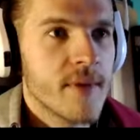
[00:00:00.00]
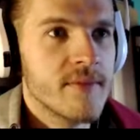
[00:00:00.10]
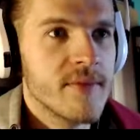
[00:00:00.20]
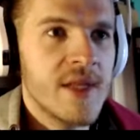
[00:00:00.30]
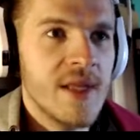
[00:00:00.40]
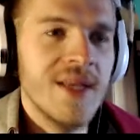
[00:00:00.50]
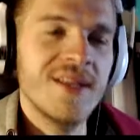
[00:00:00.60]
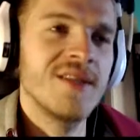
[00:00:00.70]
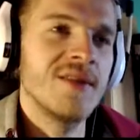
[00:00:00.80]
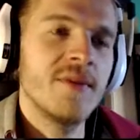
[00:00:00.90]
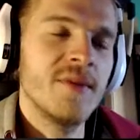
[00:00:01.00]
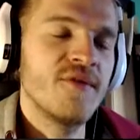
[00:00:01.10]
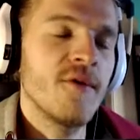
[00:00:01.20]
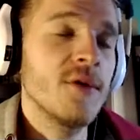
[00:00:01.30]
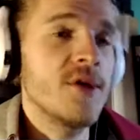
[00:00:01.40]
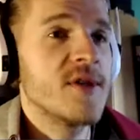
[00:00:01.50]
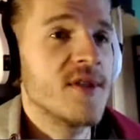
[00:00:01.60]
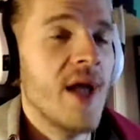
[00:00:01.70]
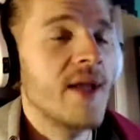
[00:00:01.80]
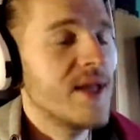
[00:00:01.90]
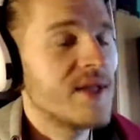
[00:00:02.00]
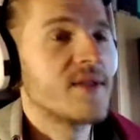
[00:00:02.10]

That leads to misfortunes like this. I